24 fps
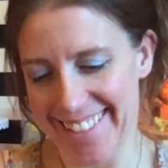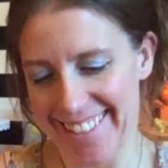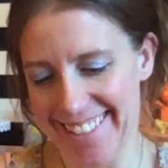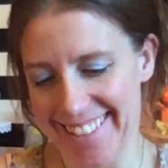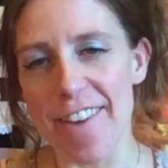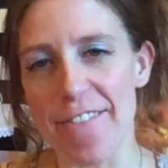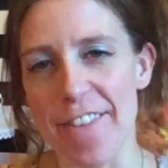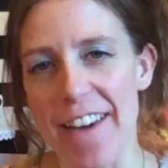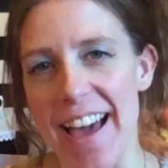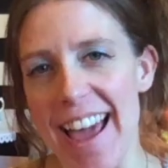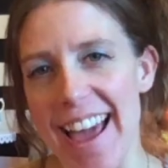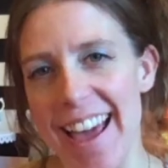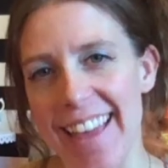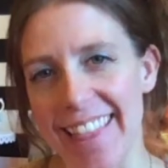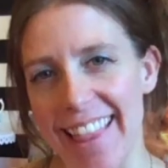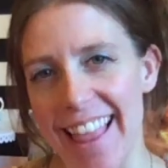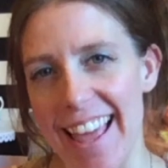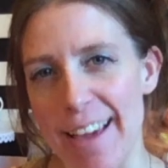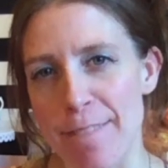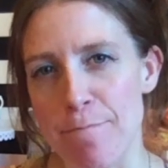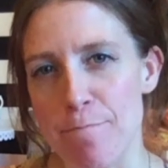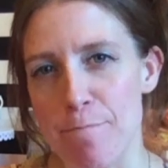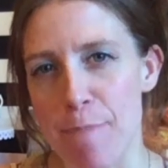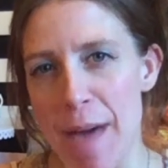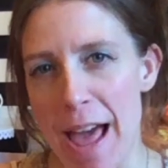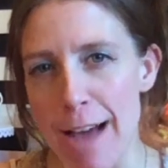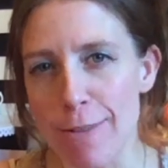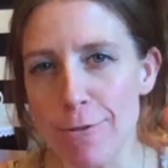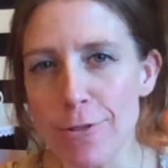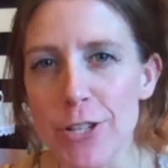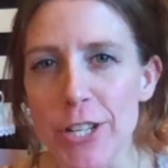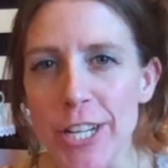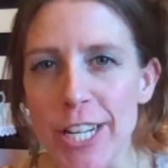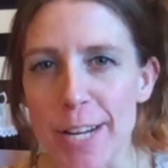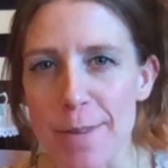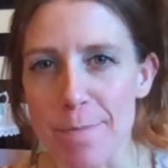If I had like
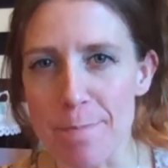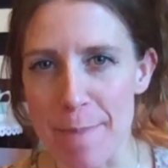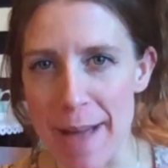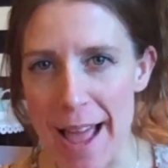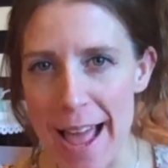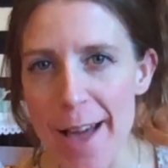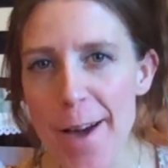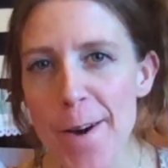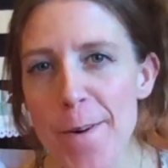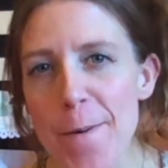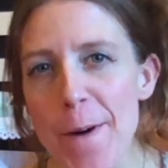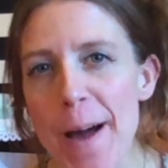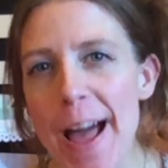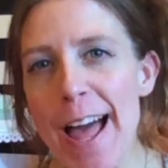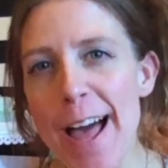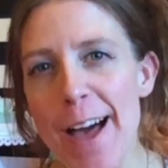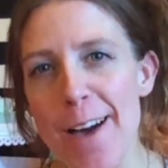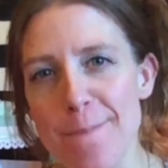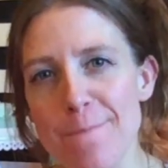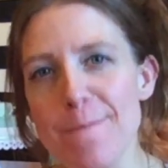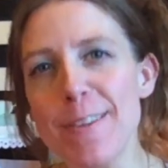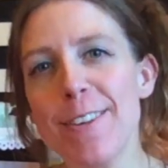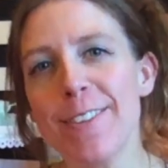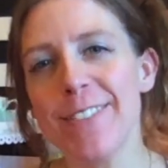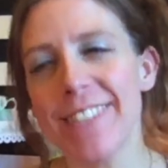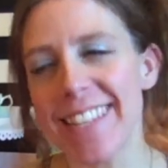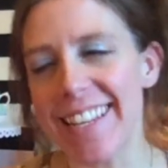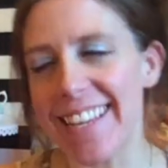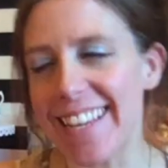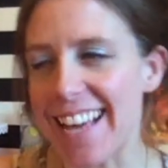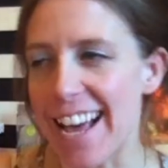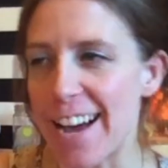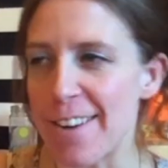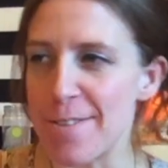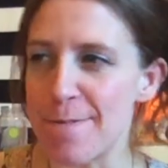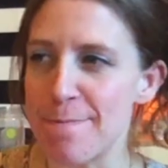Bounchika Bow Wow
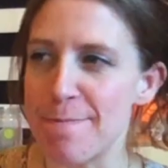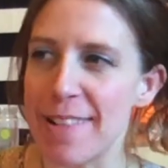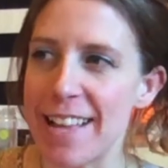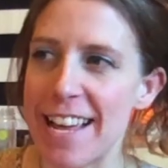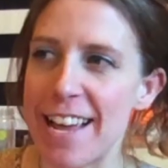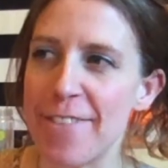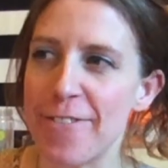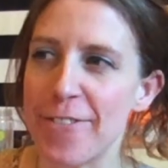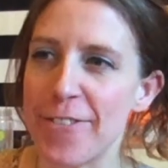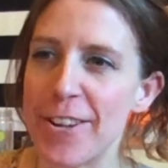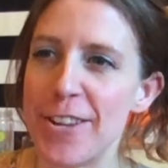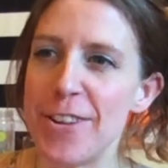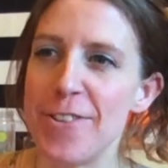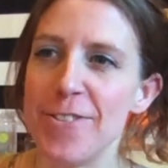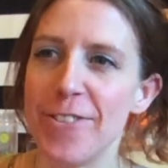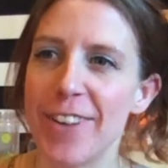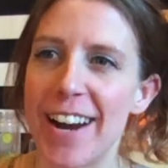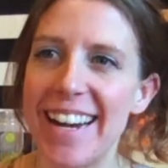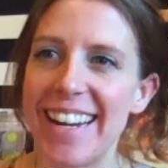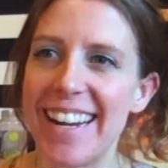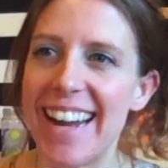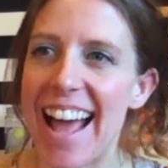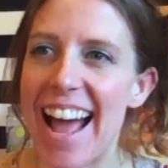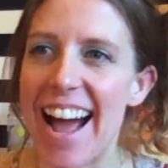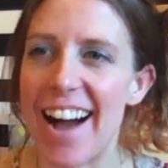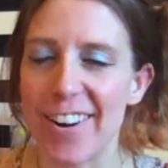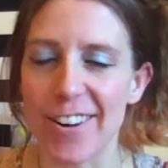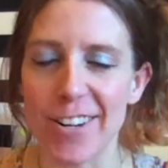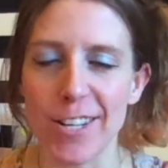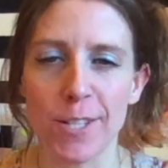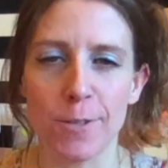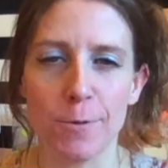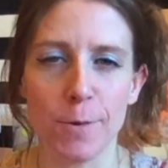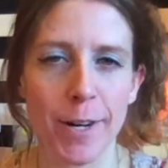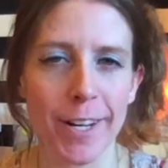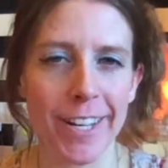music, I would play it for you right now
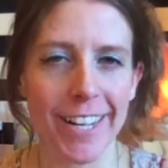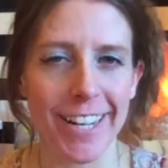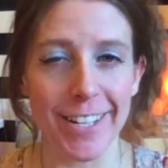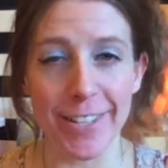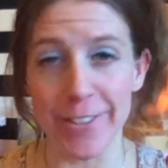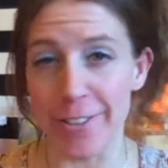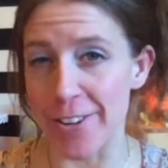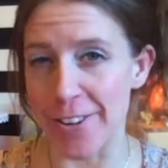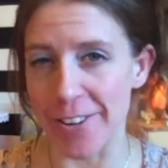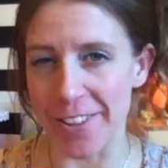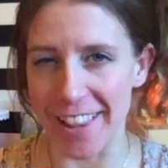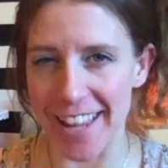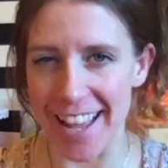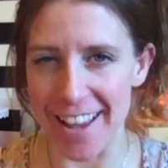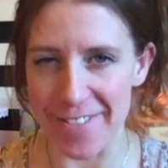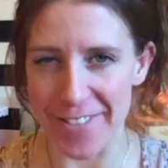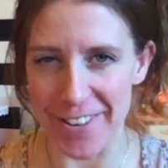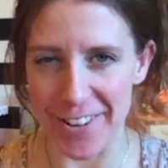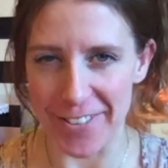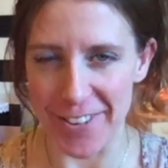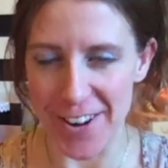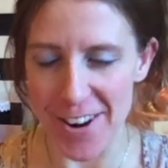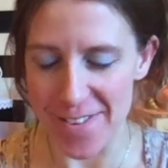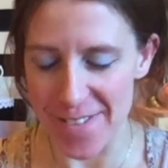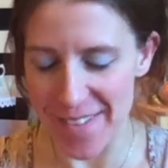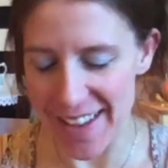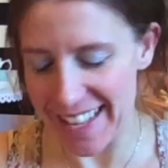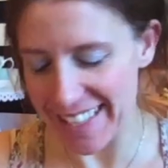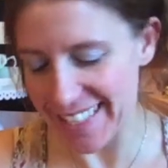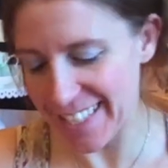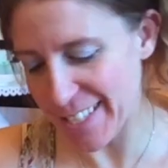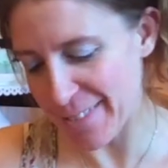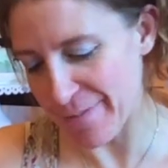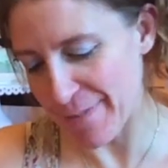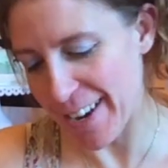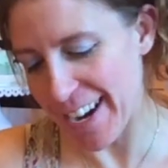because we're going to do your love and
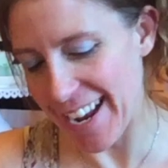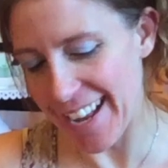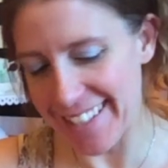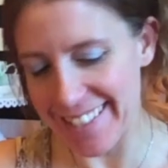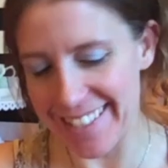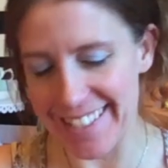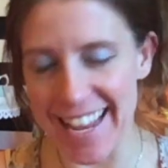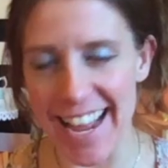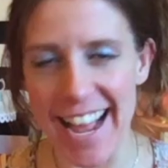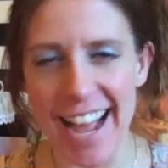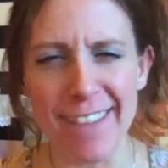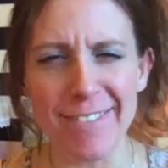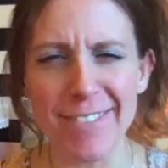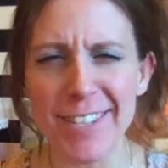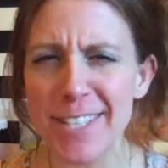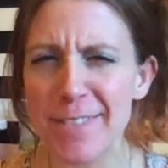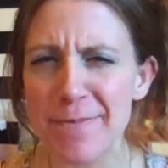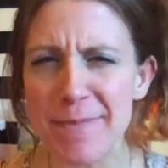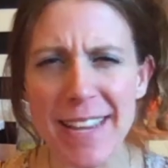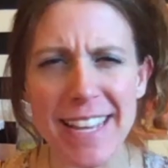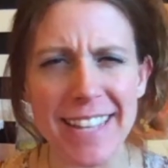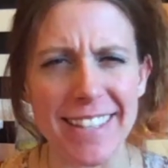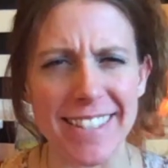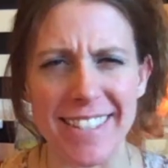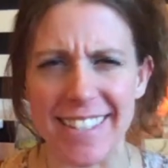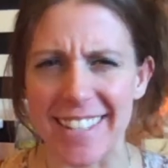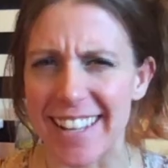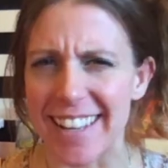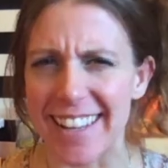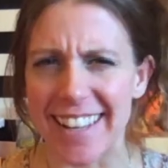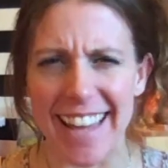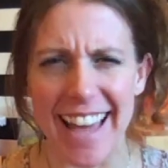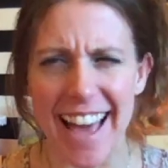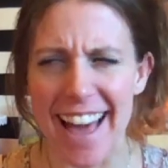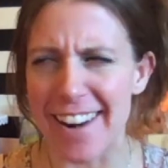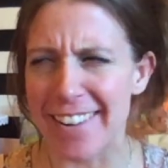romance spreads. I'm just being
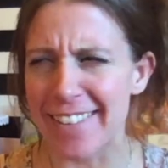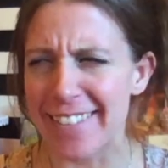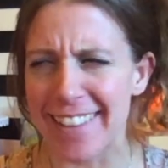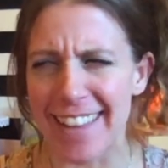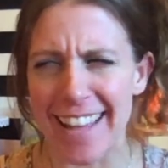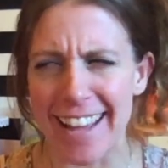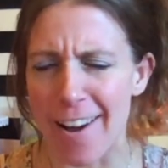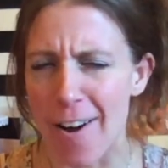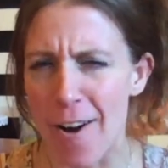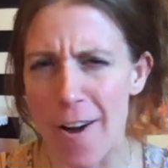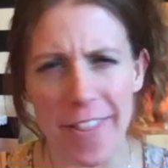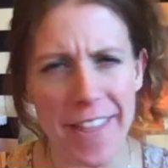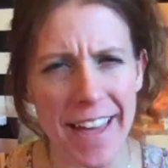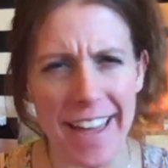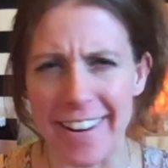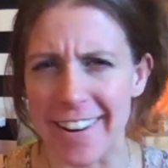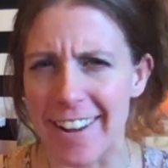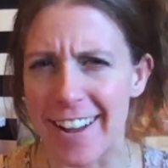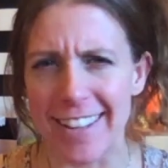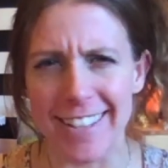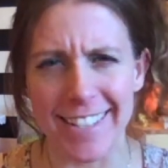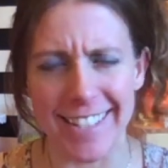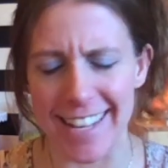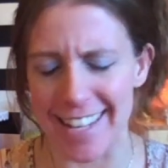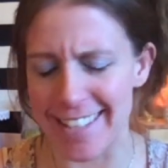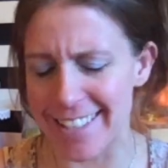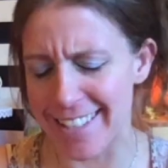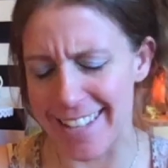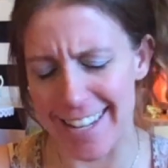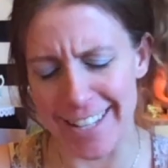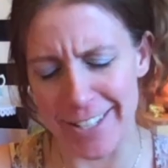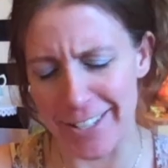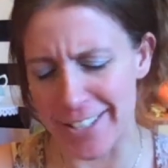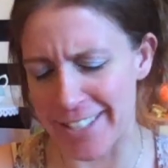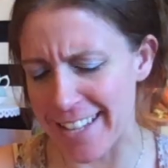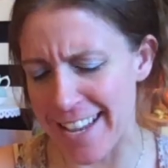silly. I don't like all that nonsense
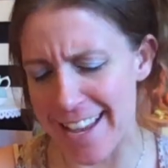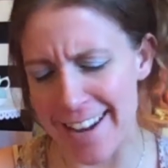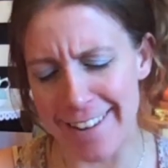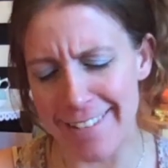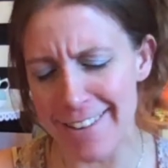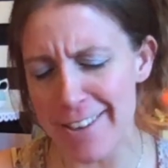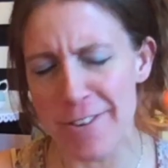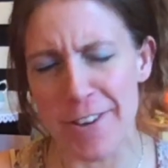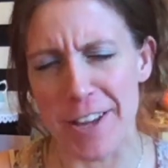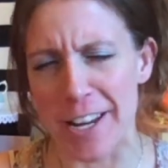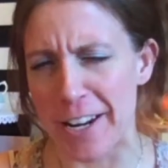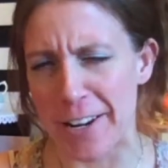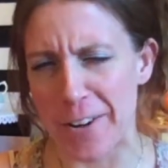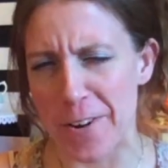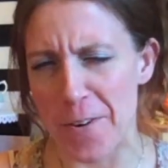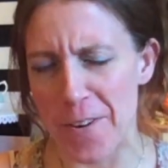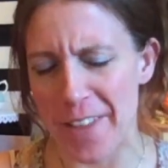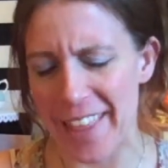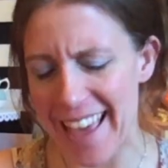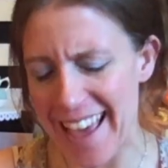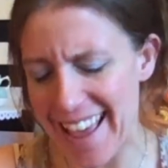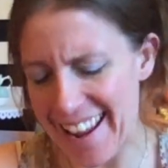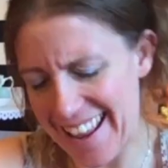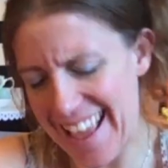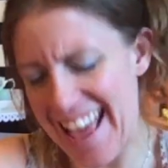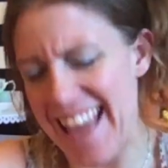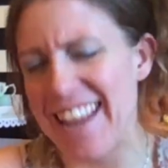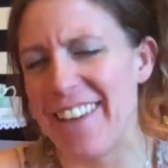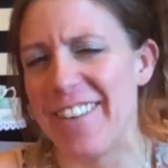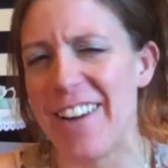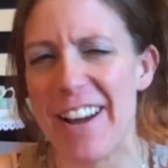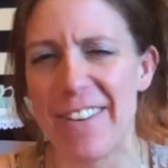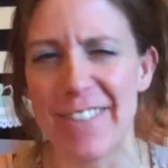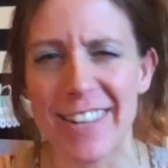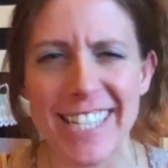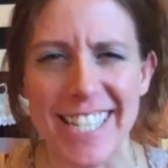I just said. You can ignore that.
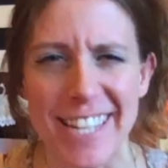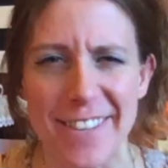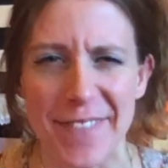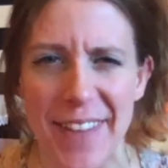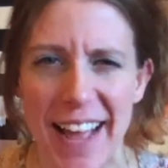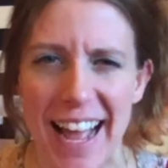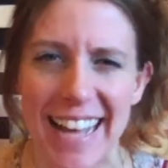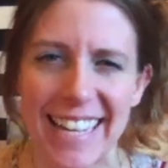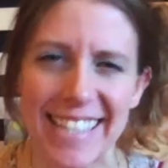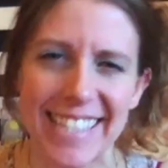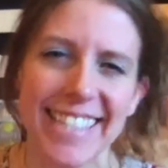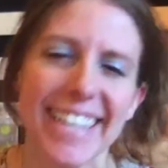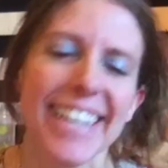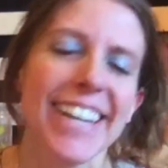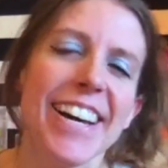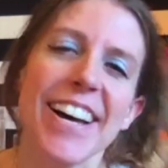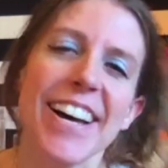Anyway, what's up, guys?